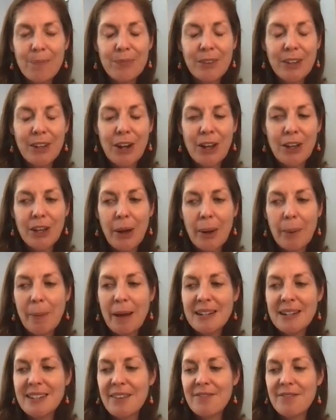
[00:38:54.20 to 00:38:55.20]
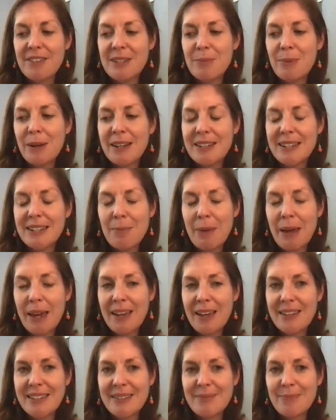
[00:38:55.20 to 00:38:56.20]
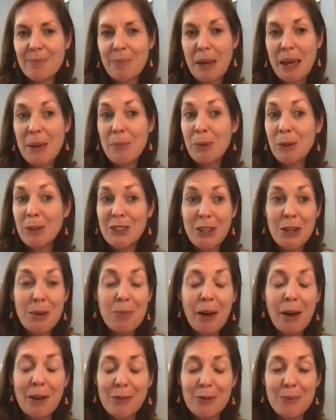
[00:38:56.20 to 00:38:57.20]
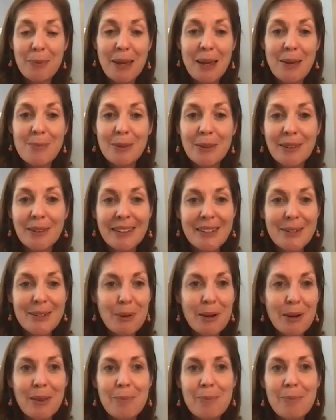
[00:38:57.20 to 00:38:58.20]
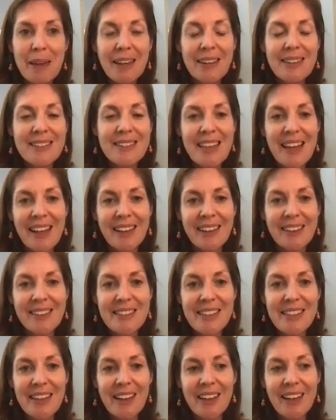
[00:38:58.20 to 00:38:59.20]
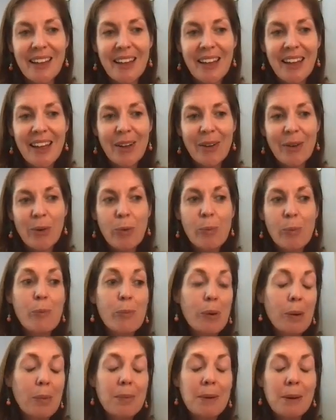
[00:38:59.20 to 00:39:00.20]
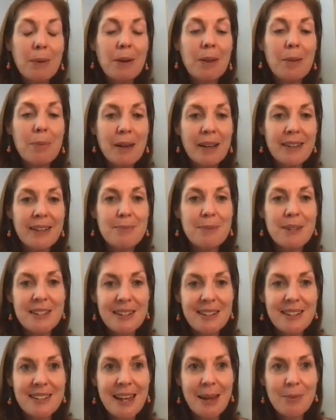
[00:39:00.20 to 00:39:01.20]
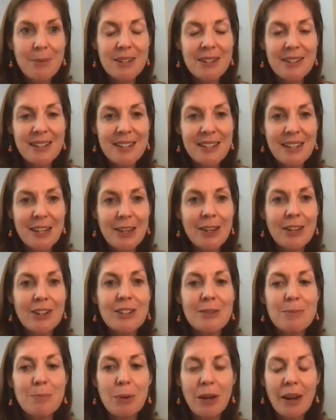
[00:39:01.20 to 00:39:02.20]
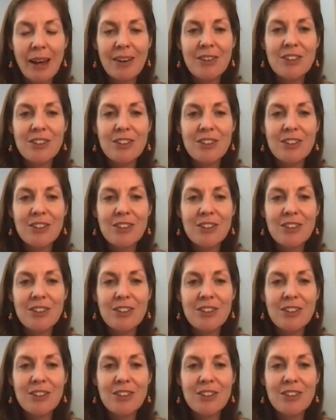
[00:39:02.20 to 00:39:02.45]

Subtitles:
going back to that visibility piece, people do buy from people. It's one of the biggest things that, or probably one of the biggest misconceptions, is that you can just put out